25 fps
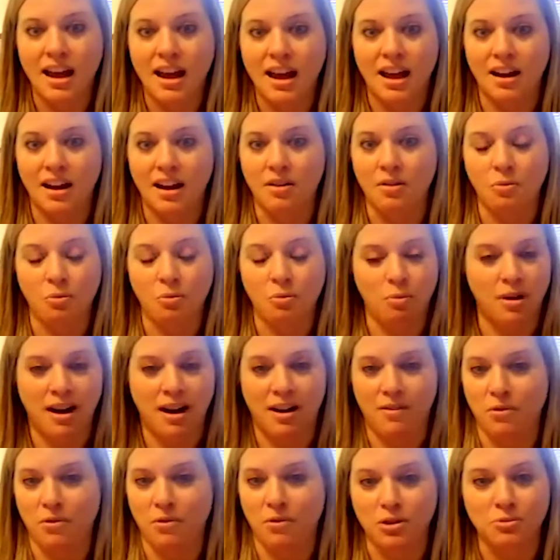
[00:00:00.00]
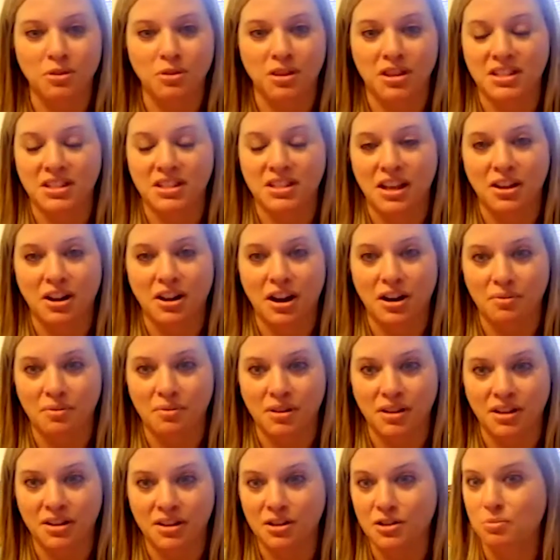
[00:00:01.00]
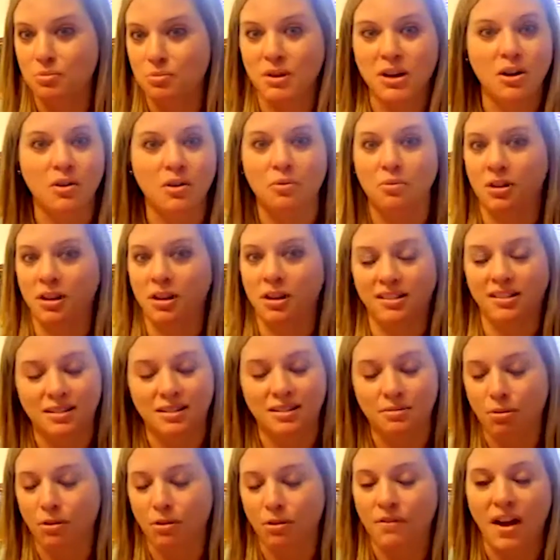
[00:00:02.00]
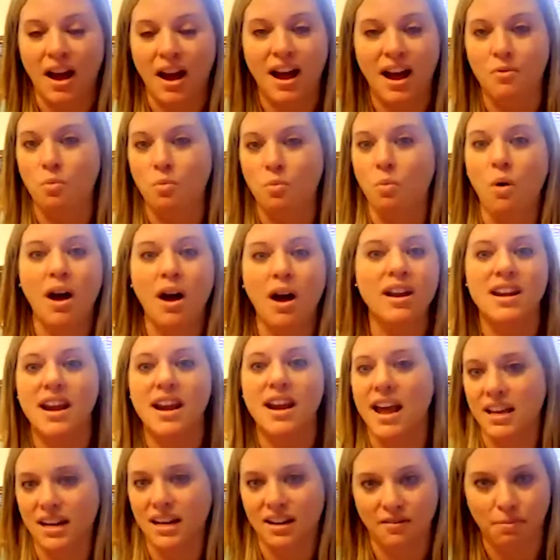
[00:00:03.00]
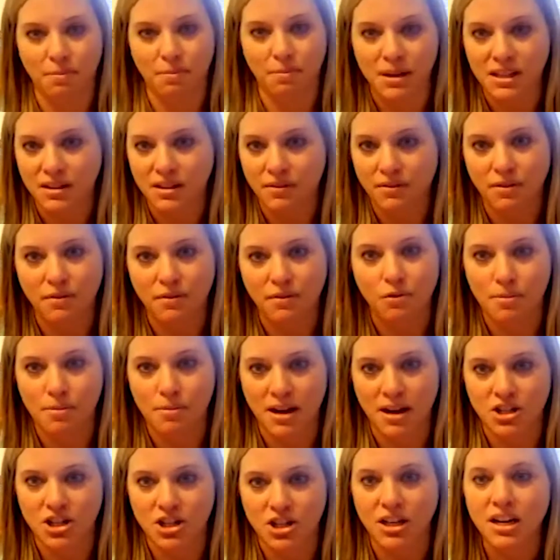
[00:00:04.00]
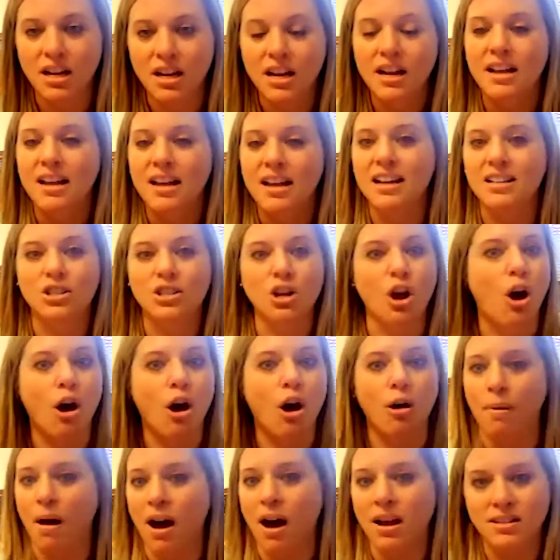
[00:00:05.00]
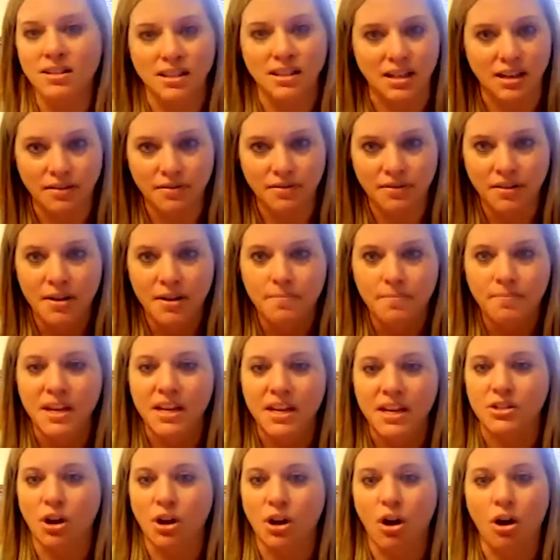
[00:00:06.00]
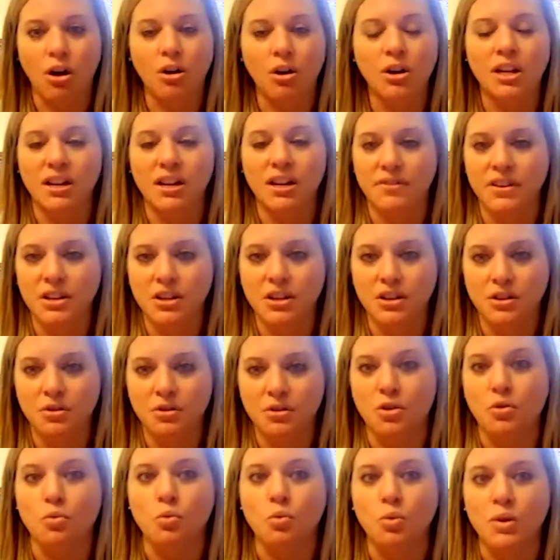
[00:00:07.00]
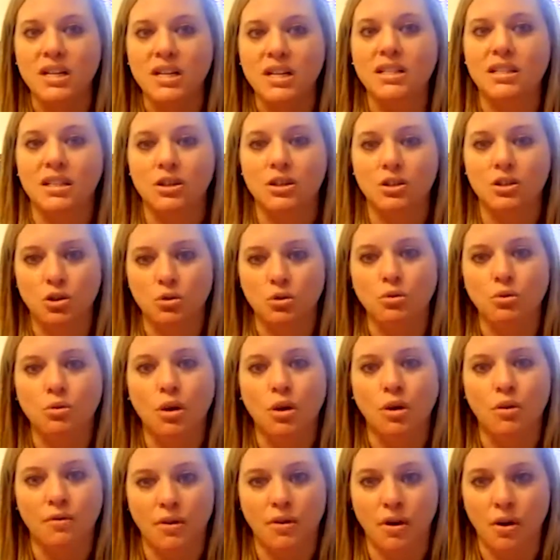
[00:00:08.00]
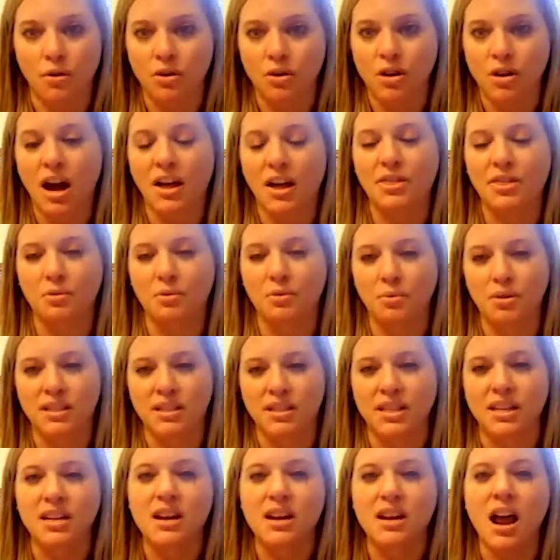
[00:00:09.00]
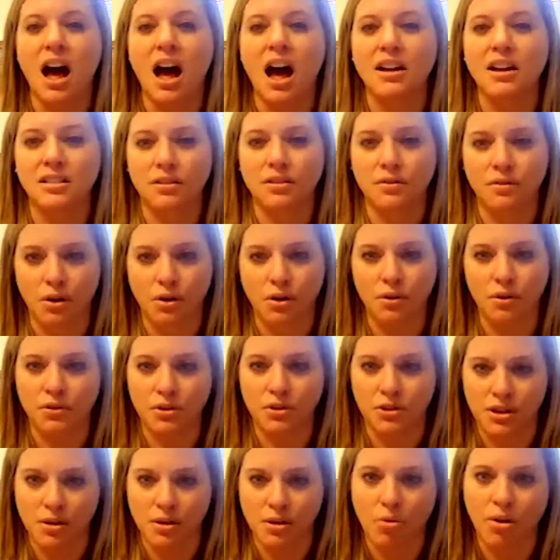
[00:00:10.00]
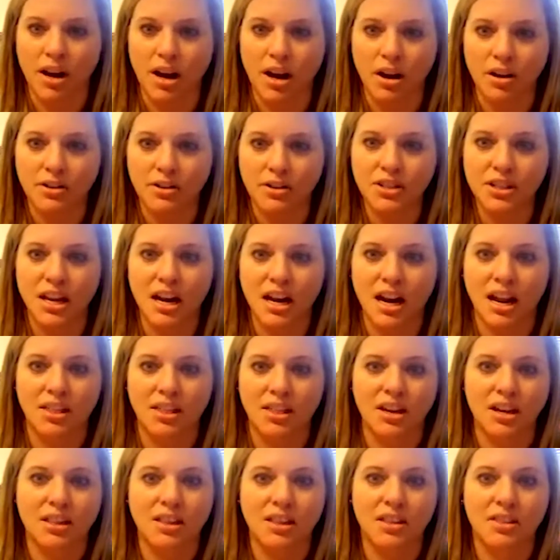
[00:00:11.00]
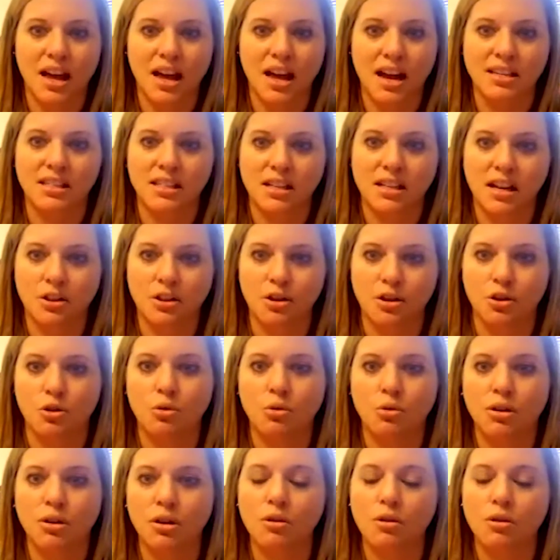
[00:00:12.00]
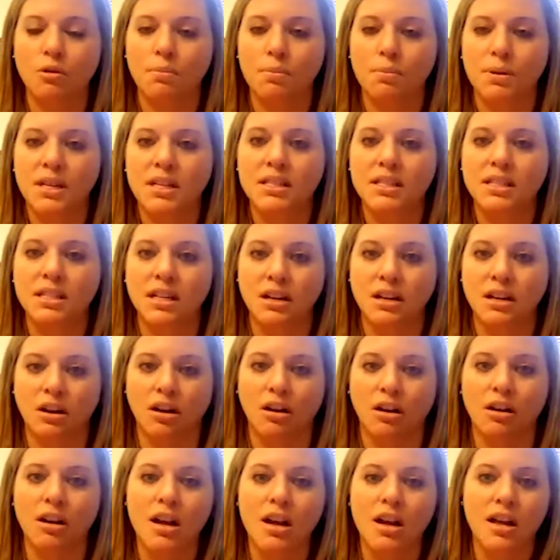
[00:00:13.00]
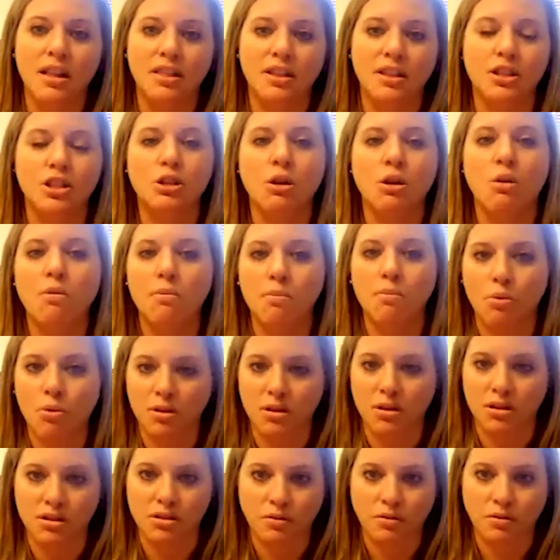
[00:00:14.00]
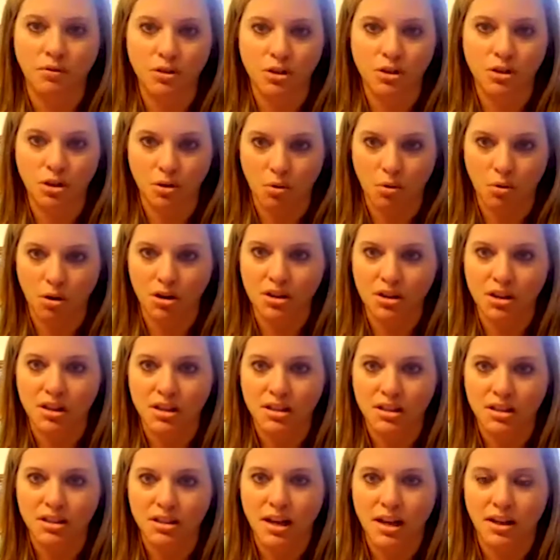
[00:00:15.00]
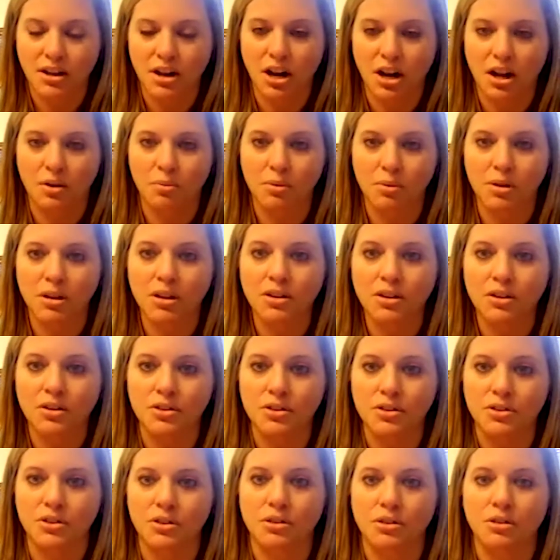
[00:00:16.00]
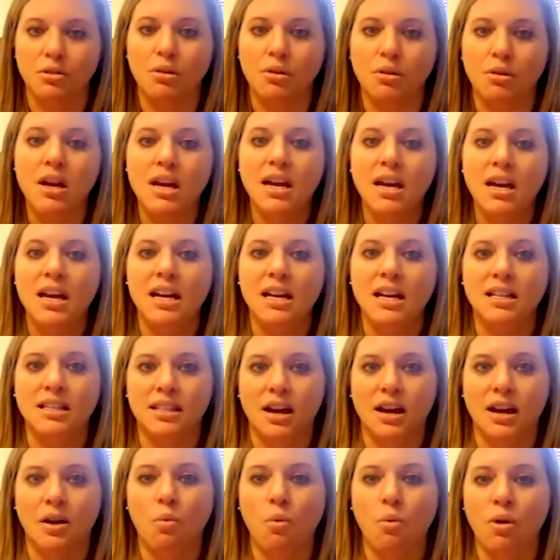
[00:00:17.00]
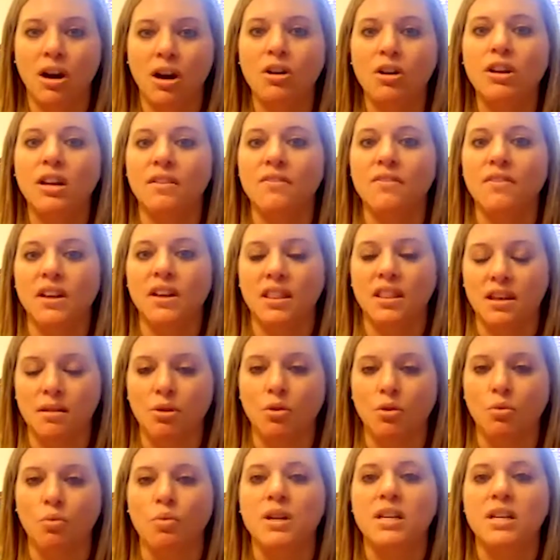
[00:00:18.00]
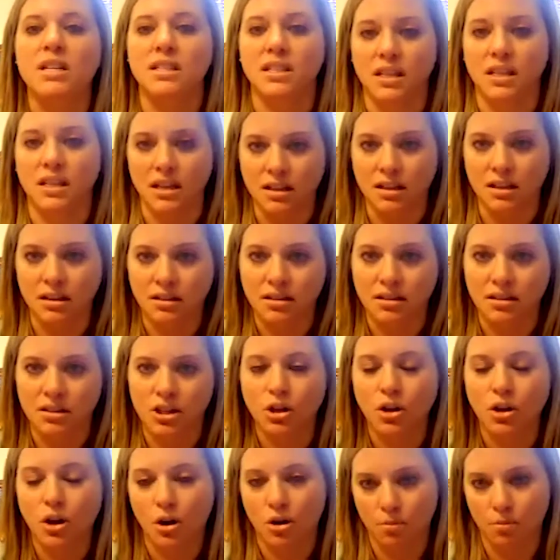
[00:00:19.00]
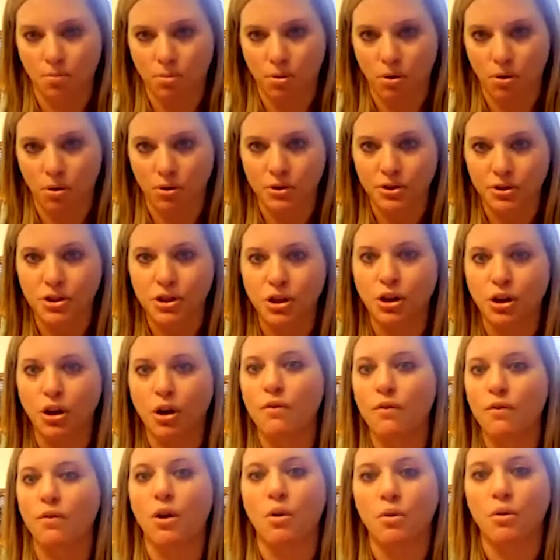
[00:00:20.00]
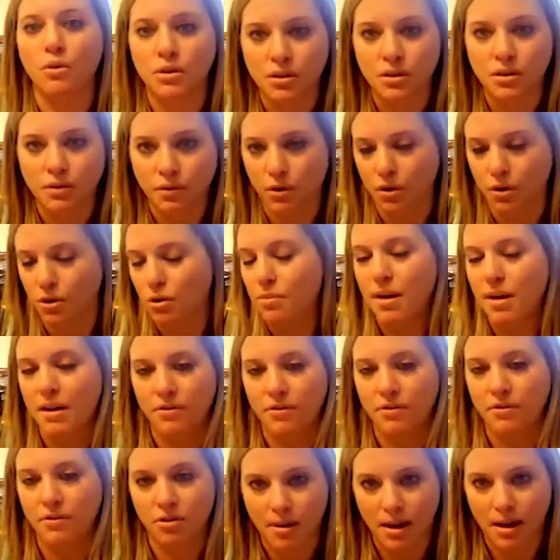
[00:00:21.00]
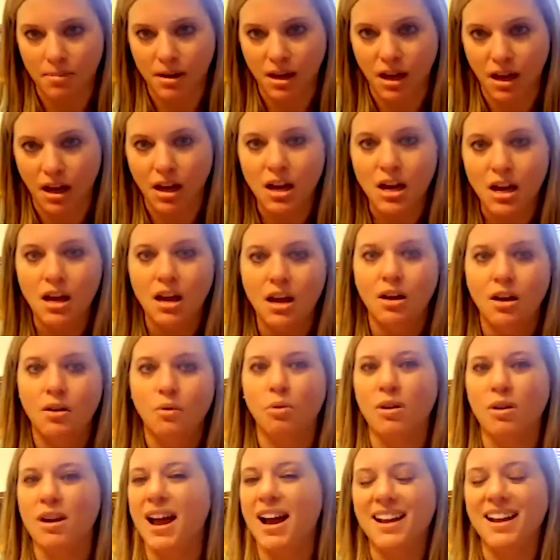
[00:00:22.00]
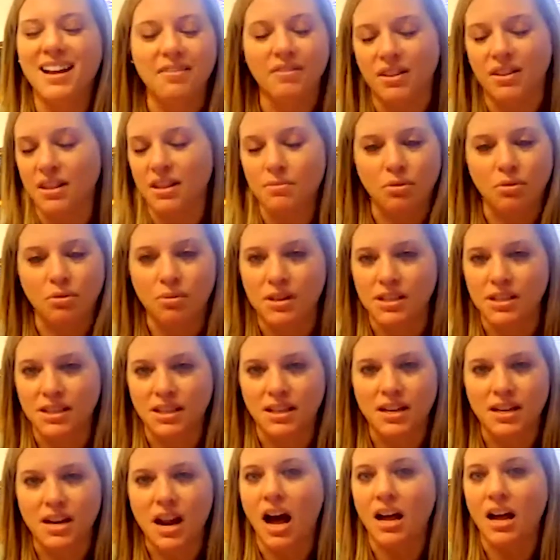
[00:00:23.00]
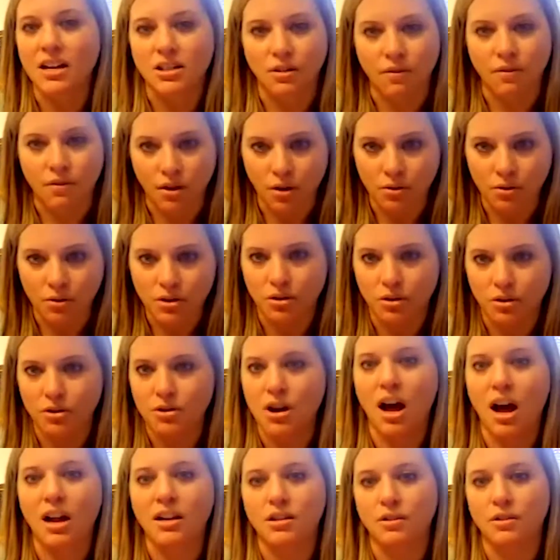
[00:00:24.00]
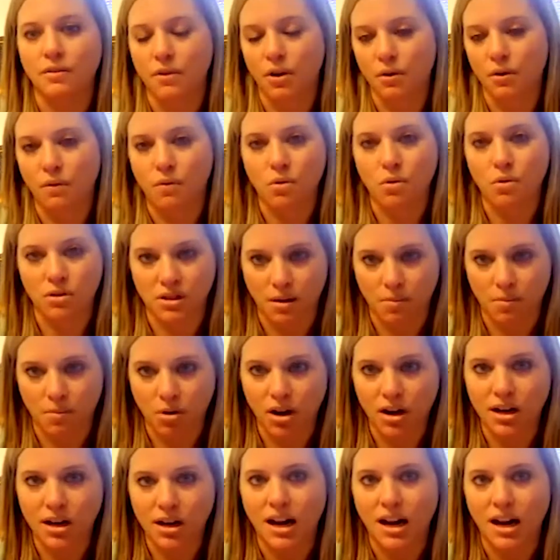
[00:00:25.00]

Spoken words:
And when I've worked with the South Carolina Realtors, we don't provide one negative piece of information. It's all positive. It's all giving you the reason to go vote, not the reason not to vote for someone else. And I think that that's the other critical piece here that's so important to the work that the South Carolina Realtors do, is that we're giving them a reason to go to the polls, to go vote for whomever it may be. We're not giving them a reason not to vote or not to vote for someone.